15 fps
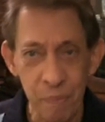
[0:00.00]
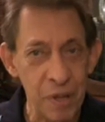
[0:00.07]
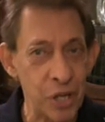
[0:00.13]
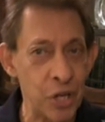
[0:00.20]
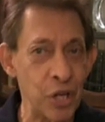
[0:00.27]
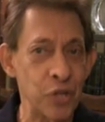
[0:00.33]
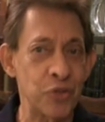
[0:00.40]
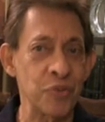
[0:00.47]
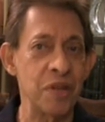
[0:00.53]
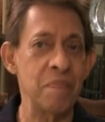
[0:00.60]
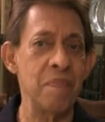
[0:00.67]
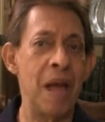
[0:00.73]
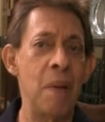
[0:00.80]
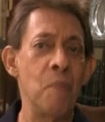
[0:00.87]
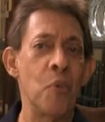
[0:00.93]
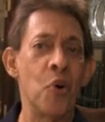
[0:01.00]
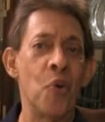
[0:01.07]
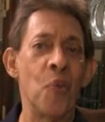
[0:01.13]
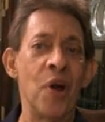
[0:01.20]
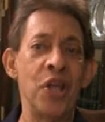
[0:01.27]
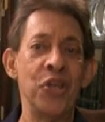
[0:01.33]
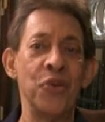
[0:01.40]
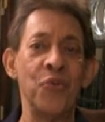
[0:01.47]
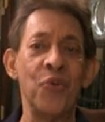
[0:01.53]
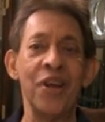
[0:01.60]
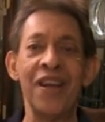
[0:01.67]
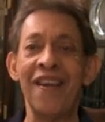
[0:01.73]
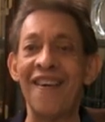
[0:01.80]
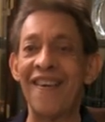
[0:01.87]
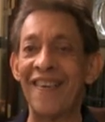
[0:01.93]
Because remember, when
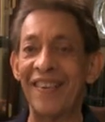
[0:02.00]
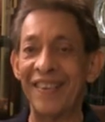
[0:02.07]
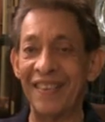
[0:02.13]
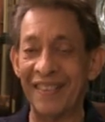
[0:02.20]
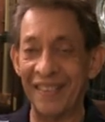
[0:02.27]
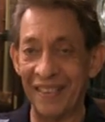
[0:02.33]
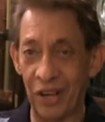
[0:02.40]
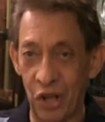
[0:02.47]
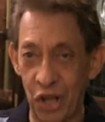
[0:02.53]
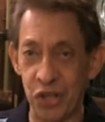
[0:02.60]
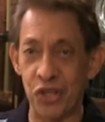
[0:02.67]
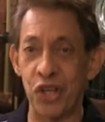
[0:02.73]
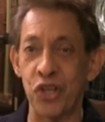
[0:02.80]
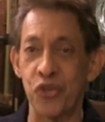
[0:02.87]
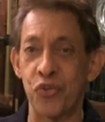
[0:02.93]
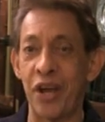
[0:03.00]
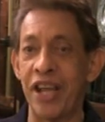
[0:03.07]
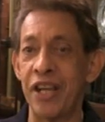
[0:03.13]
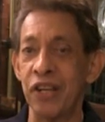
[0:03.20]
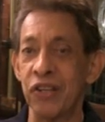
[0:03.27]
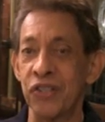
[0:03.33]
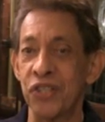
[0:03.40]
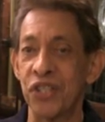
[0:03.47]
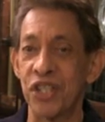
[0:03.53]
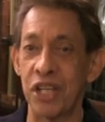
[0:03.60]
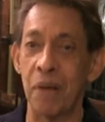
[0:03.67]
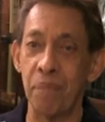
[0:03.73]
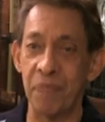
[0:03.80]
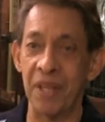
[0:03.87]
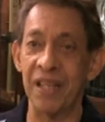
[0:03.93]
we are concentrating on
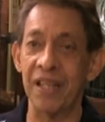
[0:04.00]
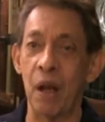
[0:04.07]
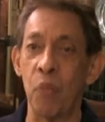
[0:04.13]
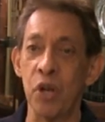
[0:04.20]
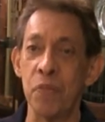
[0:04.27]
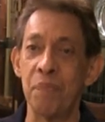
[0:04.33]
something that we